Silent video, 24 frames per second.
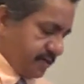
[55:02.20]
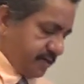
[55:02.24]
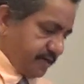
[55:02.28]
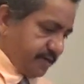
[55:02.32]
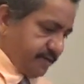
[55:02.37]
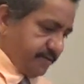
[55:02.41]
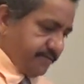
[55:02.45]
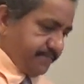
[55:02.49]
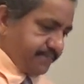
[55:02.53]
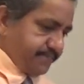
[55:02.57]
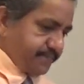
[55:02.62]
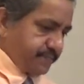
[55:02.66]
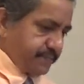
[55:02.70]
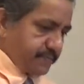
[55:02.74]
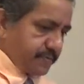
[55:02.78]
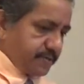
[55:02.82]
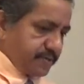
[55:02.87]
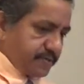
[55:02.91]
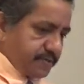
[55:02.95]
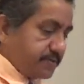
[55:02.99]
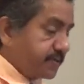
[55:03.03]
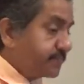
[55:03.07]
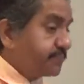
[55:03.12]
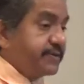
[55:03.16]
um,
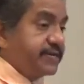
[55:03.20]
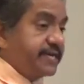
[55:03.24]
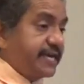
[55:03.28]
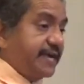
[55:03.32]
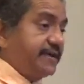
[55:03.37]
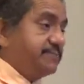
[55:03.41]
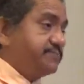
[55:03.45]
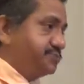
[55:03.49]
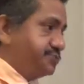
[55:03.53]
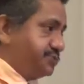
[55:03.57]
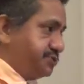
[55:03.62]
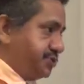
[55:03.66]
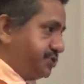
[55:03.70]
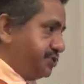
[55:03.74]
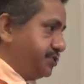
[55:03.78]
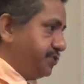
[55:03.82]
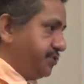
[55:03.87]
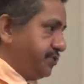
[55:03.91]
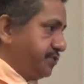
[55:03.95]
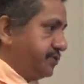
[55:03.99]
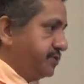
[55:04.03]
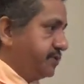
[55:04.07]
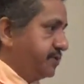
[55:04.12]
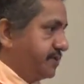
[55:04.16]
became
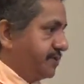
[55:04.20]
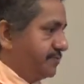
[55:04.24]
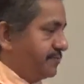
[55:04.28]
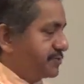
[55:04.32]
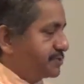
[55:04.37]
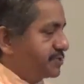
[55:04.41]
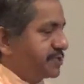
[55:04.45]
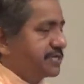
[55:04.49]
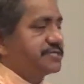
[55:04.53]
secure. I'm not